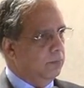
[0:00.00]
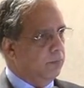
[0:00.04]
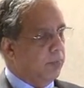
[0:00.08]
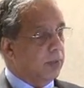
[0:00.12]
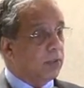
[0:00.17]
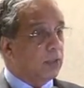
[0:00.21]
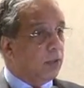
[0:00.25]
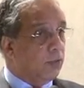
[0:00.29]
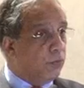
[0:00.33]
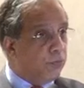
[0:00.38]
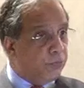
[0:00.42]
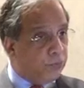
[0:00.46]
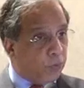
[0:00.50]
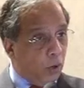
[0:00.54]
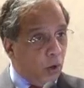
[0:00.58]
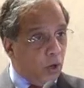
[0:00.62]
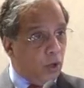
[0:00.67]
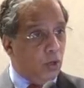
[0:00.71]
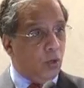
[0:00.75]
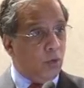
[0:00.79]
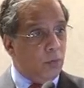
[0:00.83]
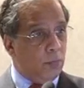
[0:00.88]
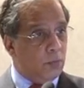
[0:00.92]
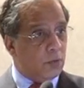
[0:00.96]
But the
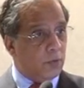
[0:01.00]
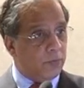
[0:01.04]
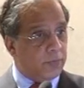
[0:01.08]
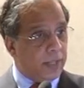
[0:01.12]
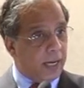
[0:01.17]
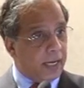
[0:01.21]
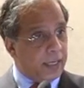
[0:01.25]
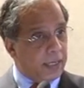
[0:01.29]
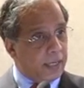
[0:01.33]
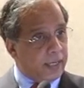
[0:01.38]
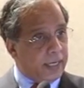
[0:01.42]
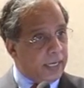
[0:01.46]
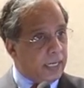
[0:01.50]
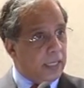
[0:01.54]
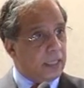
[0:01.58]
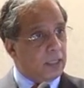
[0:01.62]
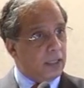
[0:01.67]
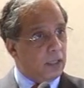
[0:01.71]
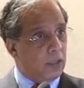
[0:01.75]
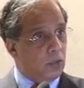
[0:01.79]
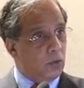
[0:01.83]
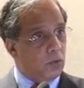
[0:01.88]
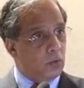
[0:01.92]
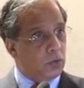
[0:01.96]
volumes of that
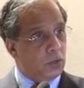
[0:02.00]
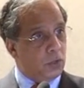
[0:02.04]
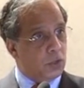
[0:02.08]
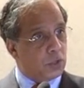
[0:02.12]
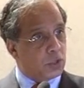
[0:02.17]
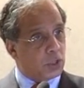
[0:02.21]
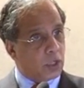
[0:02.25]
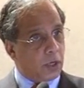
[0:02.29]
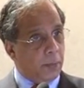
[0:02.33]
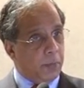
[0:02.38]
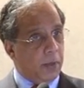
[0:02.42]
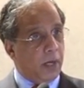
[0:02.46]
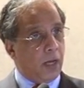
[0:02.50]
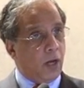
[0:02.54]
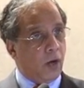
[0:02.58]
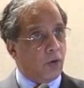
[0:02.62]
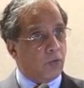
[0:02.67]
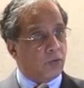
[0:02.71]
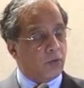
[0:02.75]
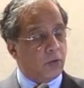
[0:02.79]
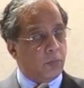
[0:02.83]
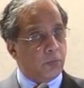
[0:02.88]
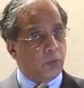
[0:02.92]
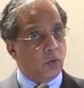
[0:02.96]
data usage coming
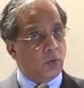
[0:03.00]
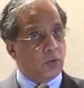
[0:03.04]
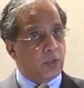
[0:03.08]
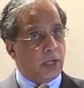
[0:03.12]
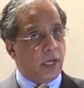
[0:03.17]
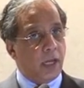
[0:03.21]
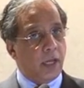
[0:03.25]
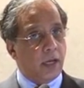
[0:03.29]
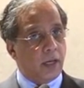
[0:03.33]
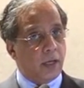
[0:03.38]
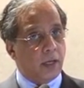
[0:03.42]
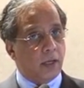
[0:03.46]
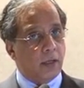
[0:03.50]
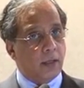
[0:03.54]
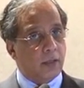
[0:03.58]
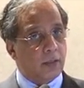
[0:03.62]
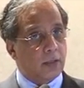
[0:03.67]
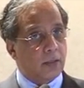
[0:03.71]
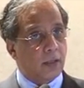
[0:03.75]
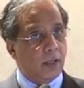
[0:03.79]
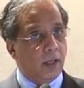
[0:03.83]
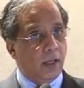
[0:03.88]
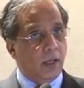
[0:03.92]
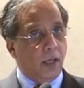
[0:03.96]
out from those
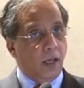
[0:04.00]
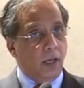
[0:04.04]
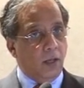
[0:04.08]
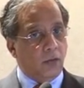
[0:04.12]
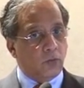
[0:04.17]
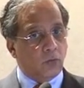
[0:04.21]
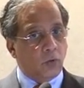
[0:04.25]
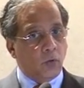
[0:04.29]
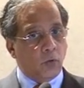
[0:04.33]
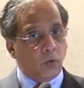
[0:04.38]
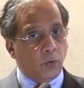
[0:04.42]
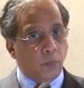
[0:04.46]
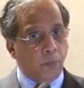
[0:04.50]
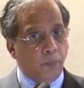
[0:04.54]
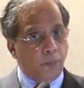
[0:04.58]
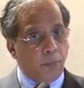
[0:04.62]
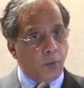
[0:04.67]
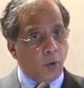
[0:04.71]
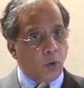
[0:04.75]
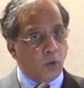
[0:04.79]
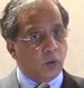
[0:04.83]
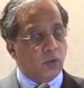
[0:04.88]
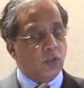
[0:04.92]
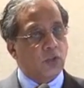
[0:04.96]
areas is going to
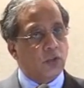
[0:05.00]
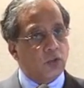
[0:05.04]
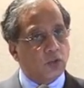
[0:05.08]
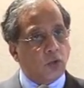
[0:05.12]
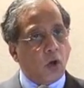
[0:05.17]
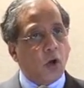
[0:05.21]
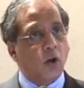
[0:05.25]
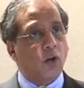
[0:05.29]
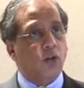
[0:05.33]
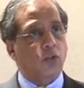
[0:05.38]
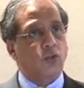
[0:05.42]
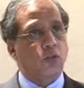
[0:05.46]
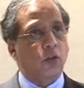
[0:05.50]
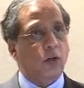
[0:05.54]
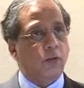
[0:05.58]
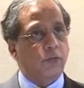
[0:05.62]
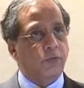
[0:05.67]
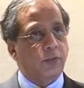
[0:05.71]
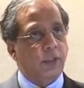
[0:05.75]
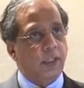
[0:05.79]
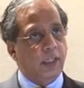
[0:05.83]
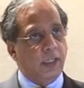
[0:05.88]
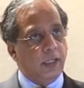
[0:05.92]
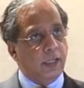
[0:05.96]
blow the socks
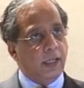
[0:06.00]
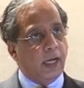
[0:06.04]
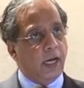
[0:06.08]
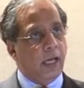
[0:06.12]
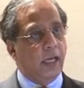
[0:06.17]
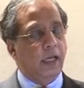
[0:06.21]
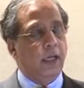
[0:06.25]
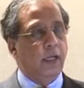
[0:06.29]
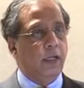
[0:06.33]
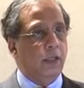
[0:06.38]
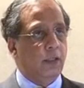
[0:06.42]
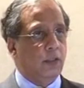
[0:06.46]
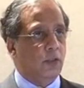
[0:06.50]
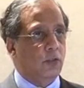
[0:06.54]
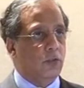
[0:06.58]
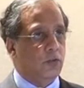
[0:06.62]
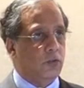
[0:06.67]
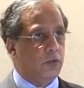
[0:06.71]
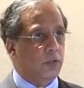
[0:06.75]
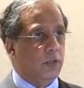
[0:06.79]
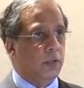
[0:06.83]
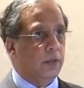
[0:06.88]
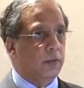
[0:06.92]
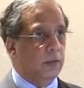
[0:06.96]
off the entire
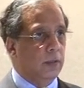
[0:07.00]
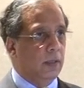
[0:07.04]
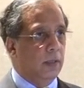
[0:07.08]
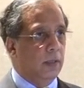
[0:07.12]
industry.